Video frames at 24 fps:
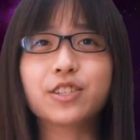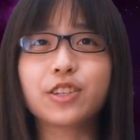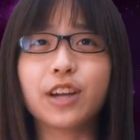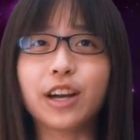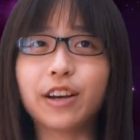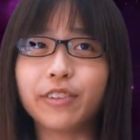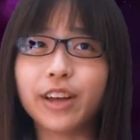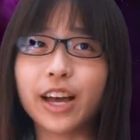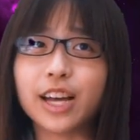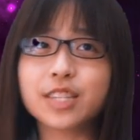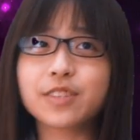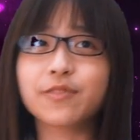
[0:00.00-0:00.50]

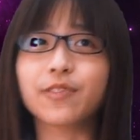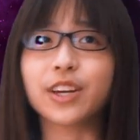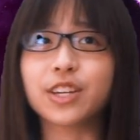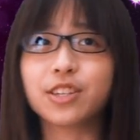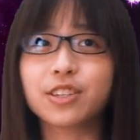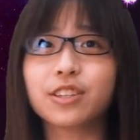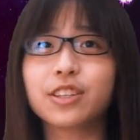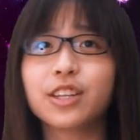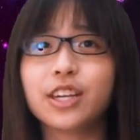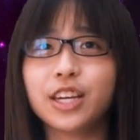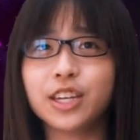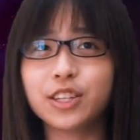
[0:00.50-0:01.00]
travel,
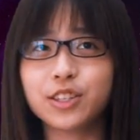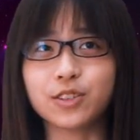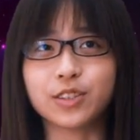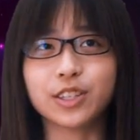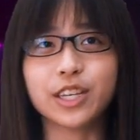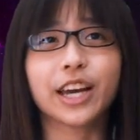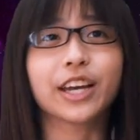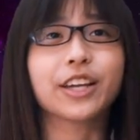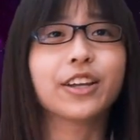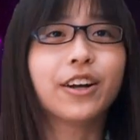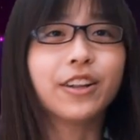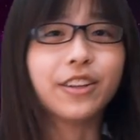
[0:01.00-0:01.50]
especially to
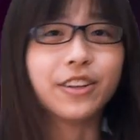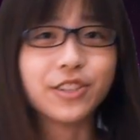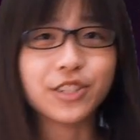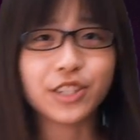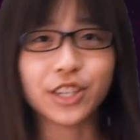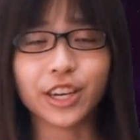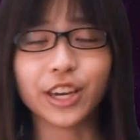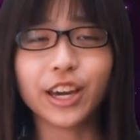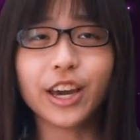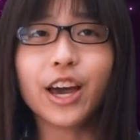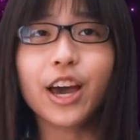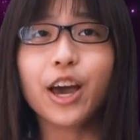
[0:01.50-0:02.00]

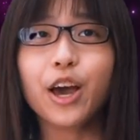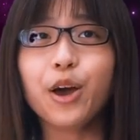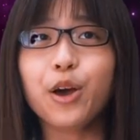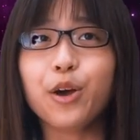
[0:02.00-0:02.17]
technology.